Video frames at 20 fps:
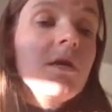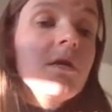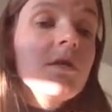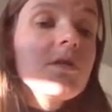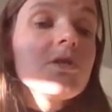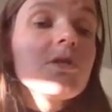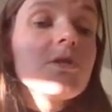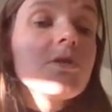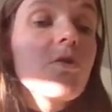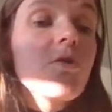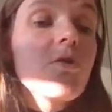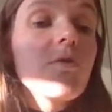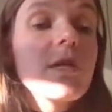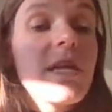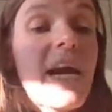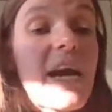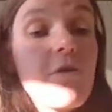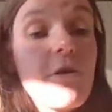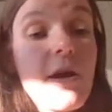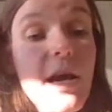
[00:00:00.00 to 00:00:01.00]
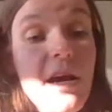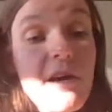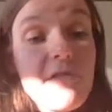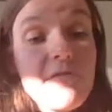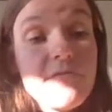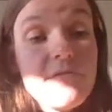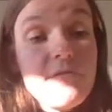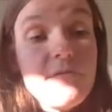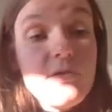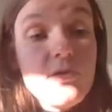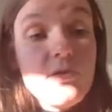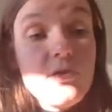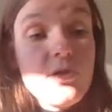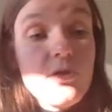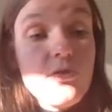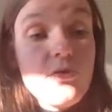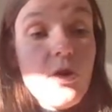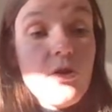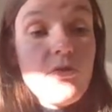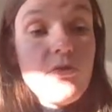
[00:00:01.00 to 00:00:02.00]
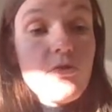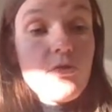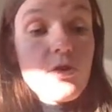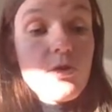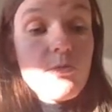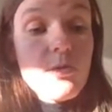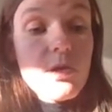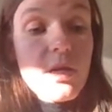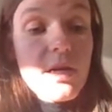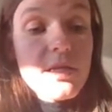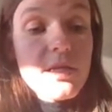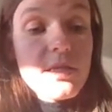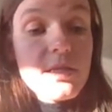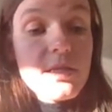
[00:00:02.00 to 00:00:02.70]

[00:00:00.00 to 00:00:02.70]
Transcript: So we now have the non-normalized